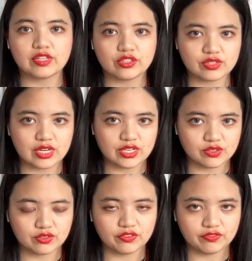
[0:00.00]
the
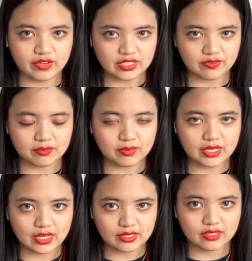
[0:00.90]
International Film Festival
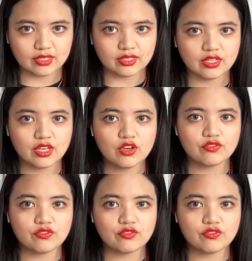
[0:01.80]
Manhattan,